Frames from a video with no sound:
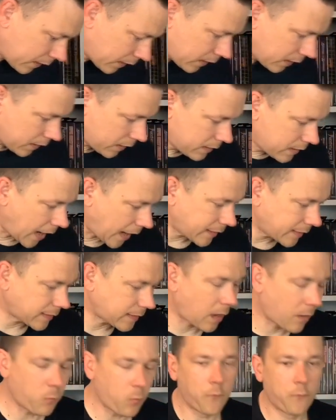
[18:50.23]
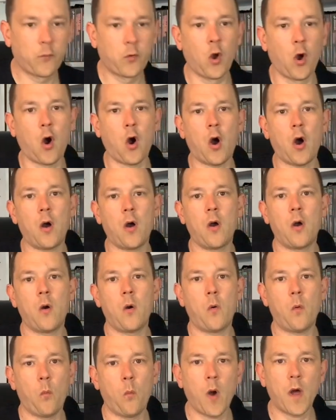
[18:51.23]
Next up we've got
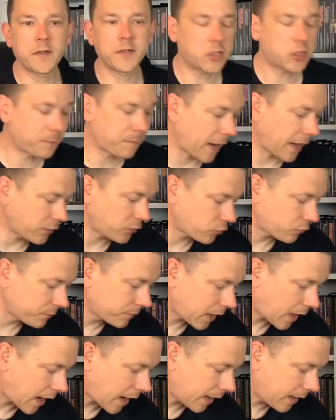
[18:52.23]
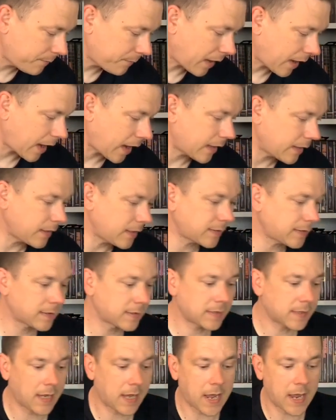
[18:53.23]
one Spectrum game, and this is
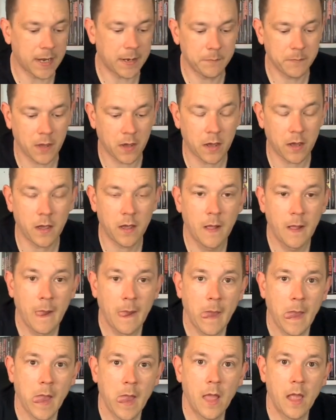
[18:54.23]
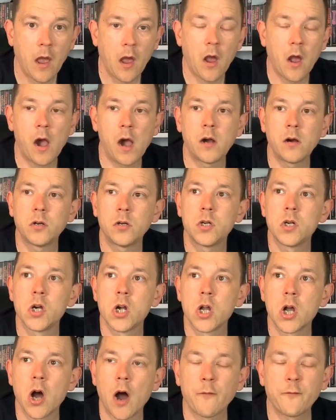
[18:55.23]
a game that
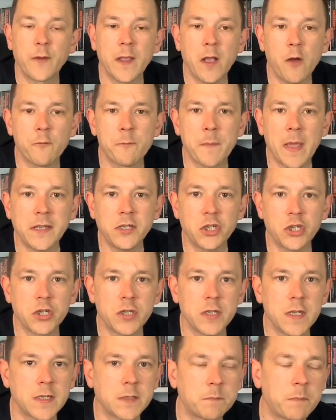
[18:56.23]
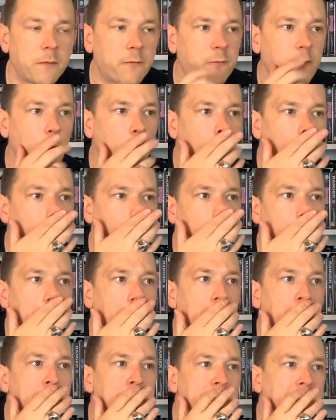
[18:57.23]
I think I've mentioned this before,
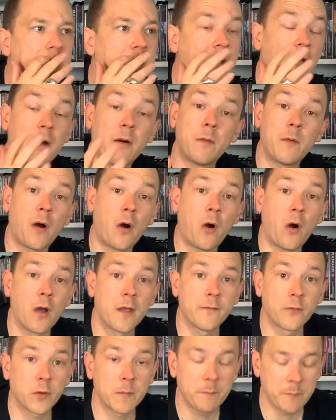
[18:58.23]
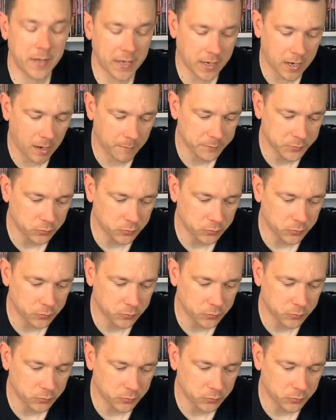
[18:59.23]
either in pickups or